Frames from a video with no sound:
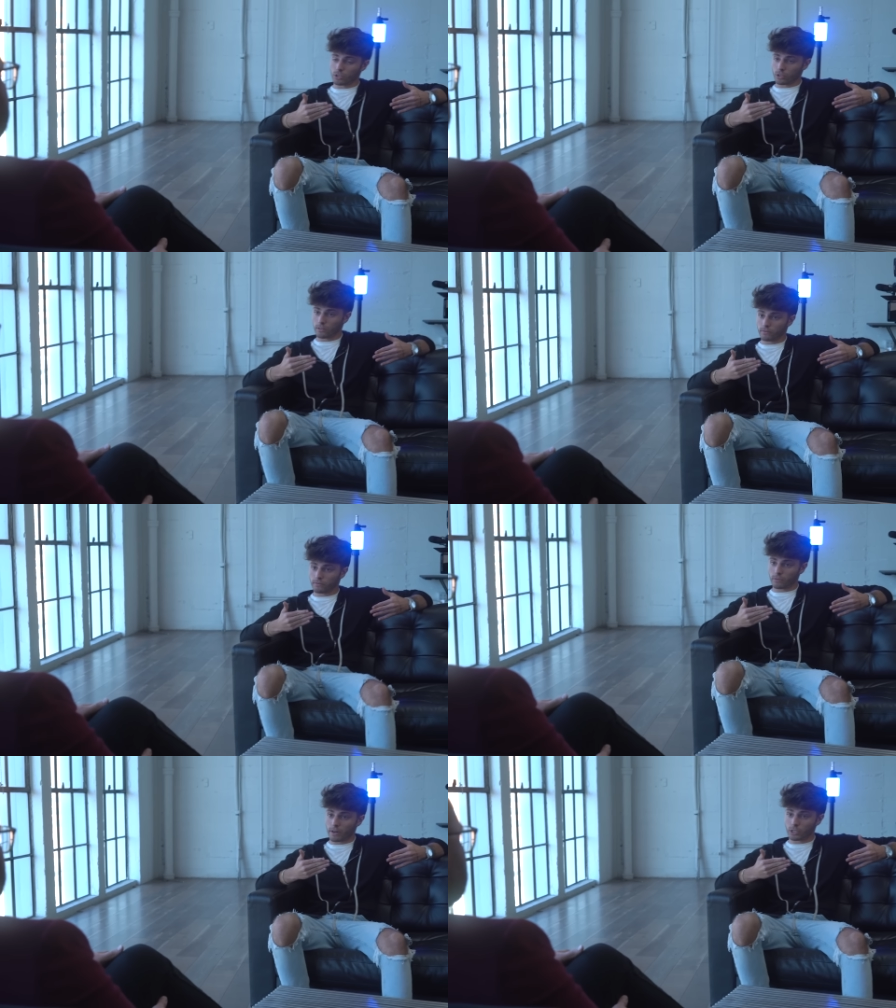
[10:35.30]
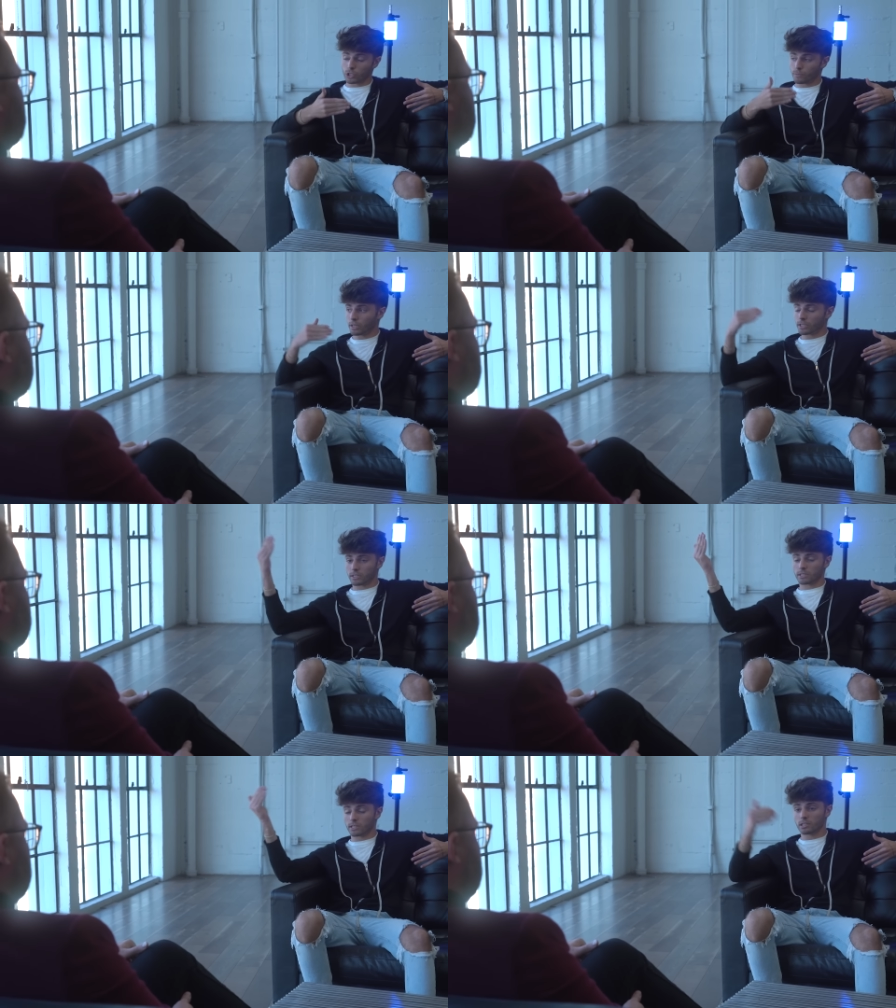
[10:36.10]
deserve, right? Just
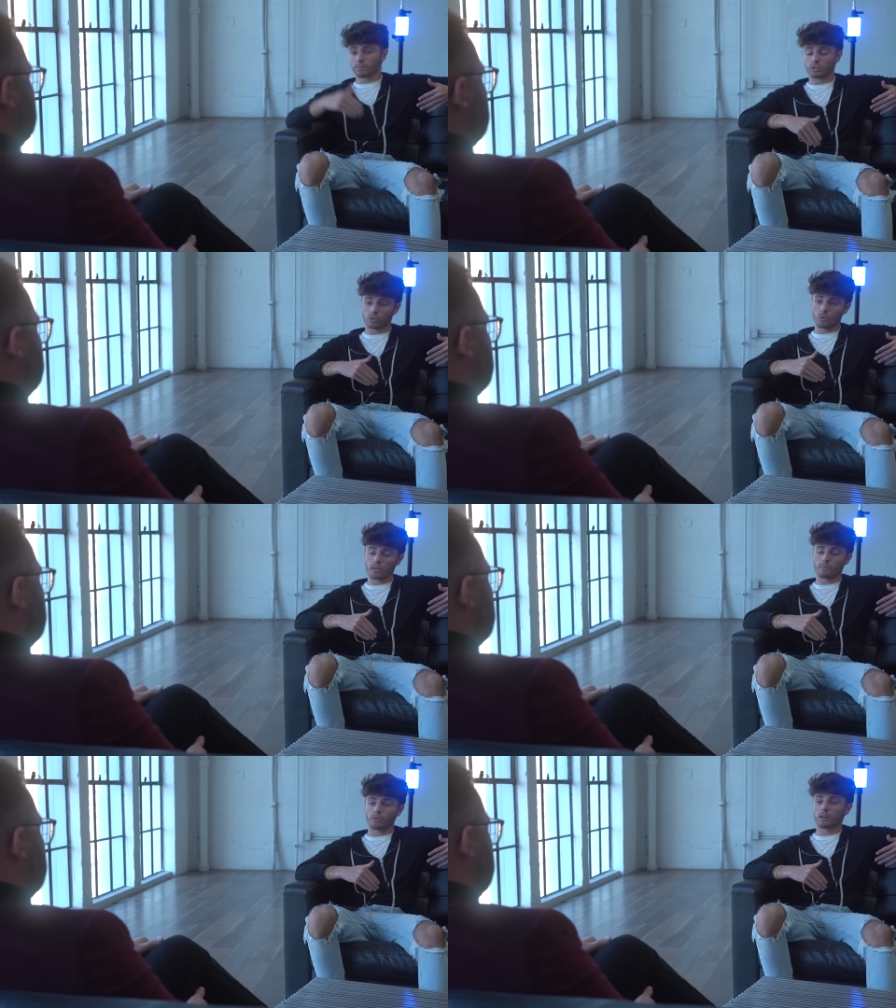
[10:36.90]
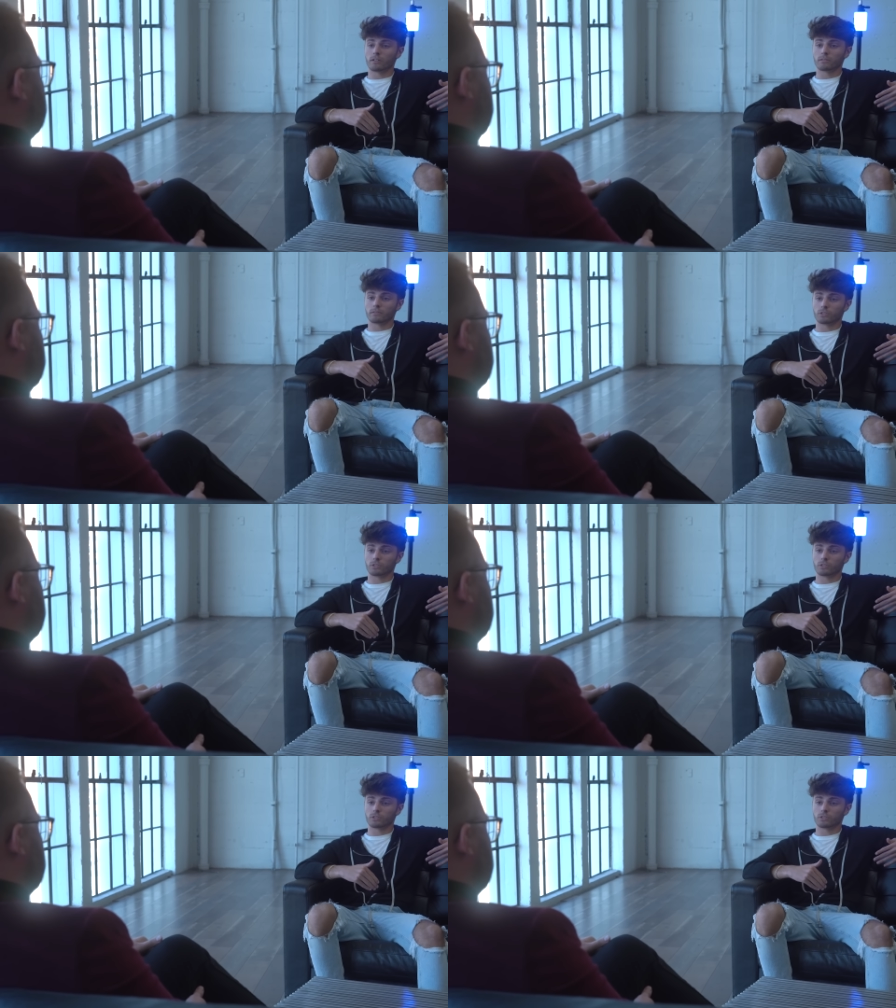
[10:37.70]
because the system is doing them wrong,